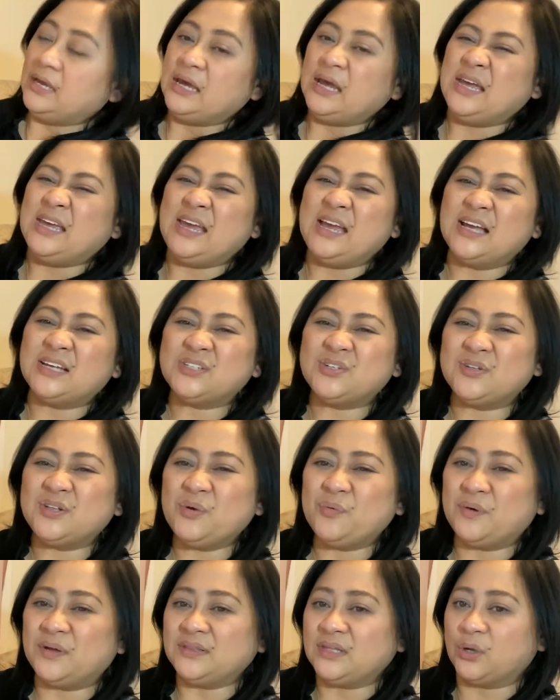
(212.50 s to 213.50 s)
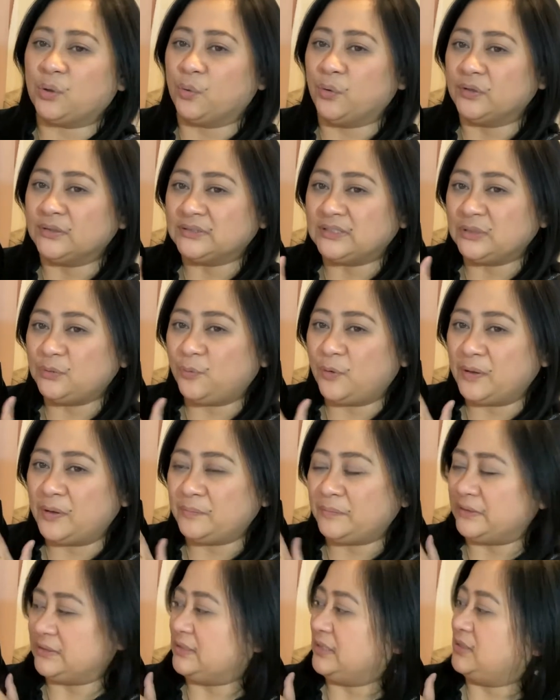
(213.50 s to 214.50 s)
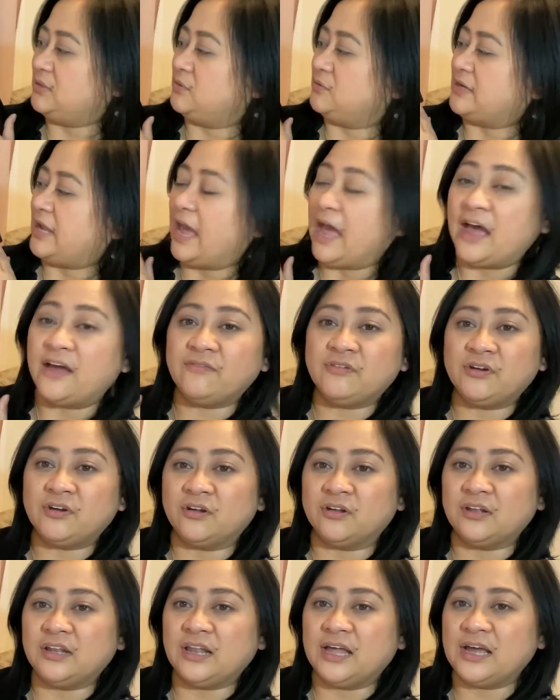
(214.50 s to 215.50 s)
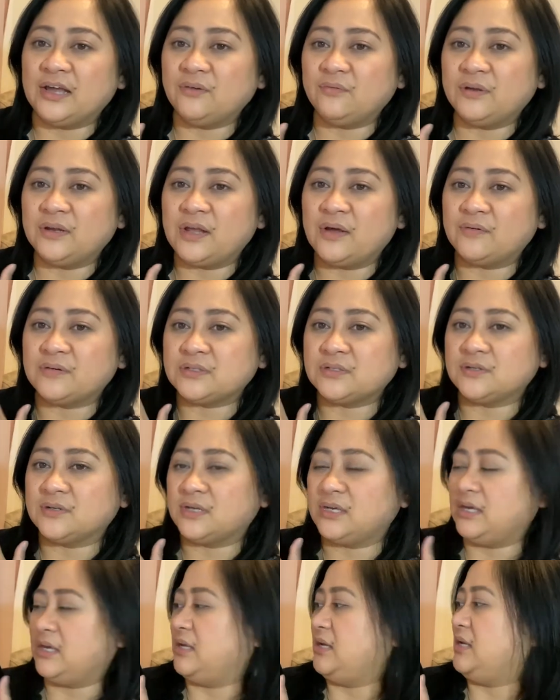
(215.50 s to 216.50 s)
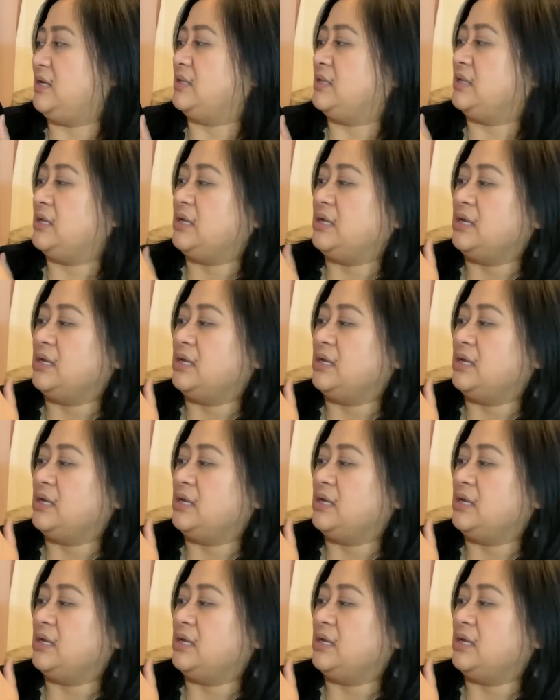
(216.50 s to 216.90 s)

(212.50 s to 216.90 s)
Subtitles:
I actually want the quilted one, but they don't have it online when I was looking at it.